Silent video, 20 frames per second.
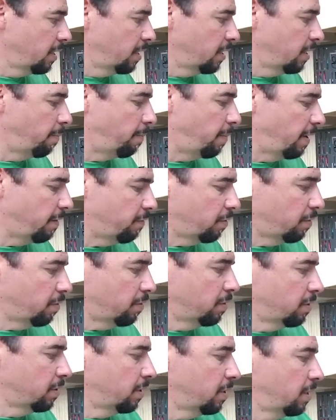The
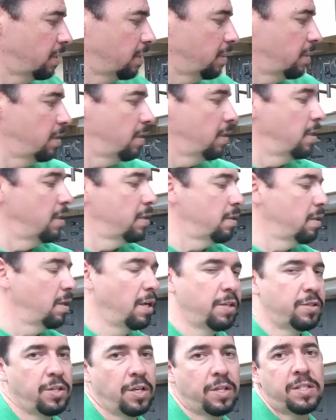bevel,
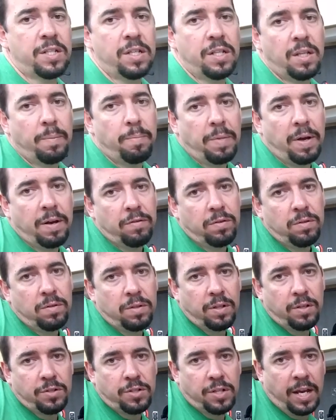adjusting the bevel,
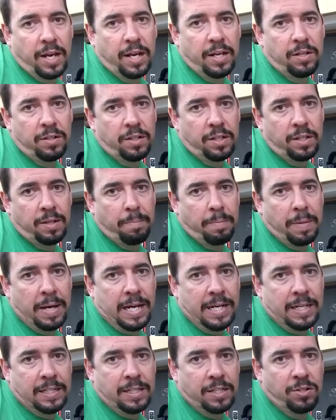there's a handle in the
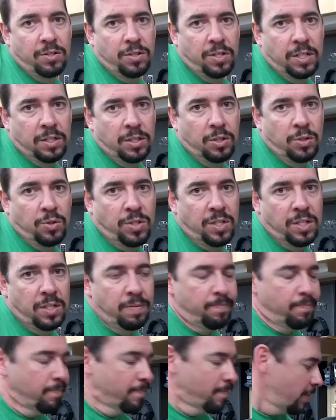back that you can
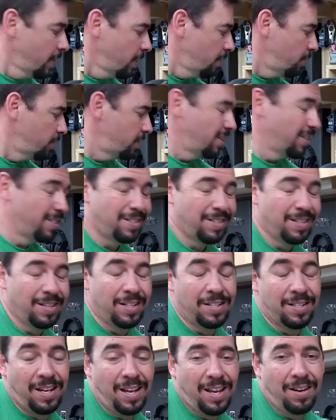loosen,
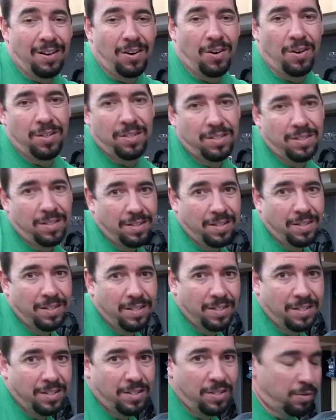it's kind of hard
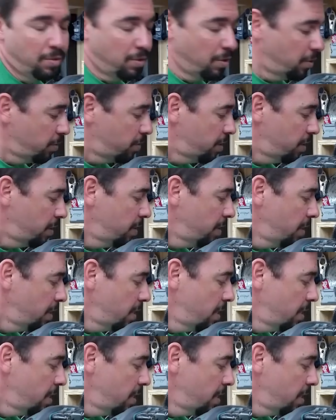to loosen.